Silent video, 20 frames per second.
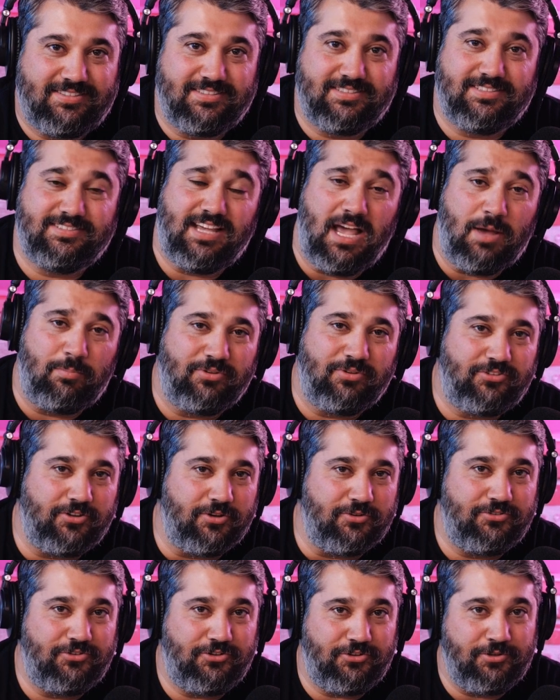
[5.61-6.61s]
This is
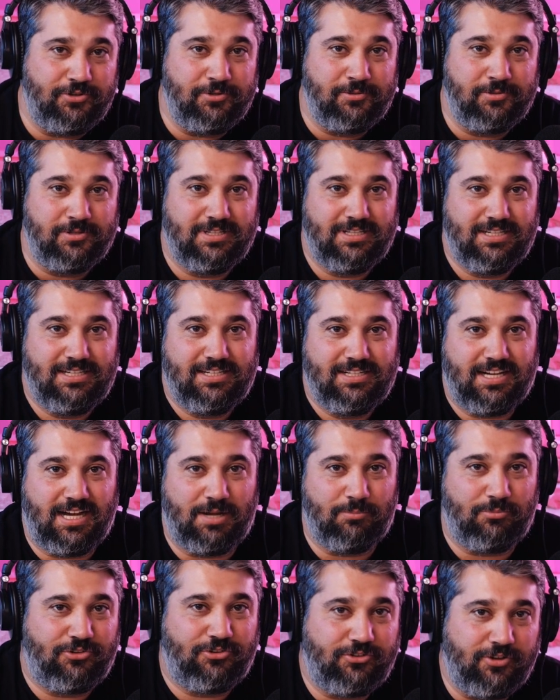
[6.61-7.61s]
episode 2.
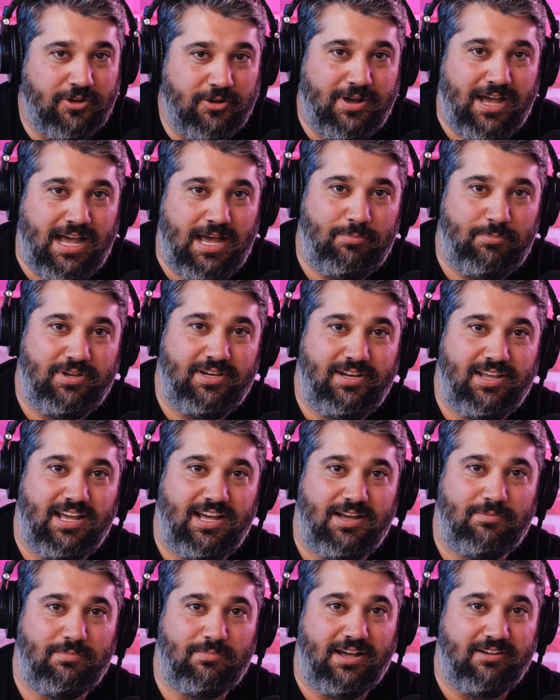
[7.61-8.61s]
I'm so happy to
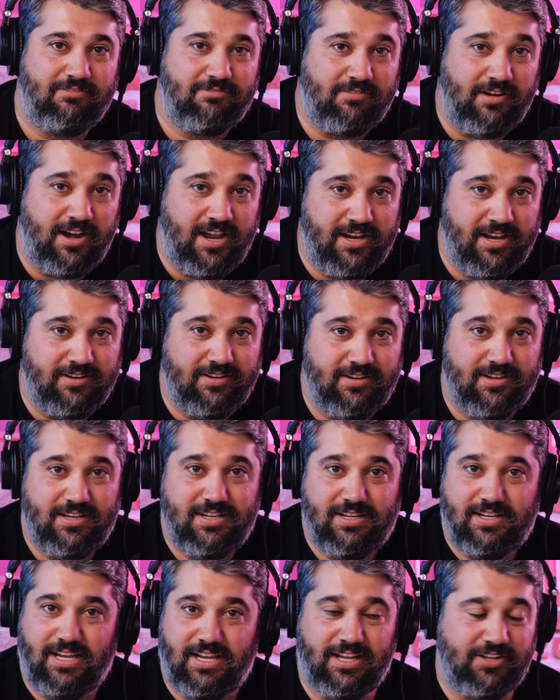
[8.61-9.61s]
have my friend
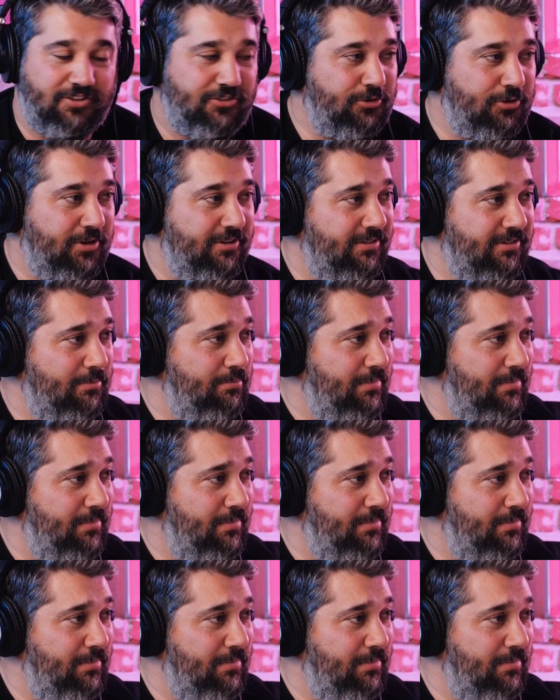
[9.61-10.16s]
and sort of a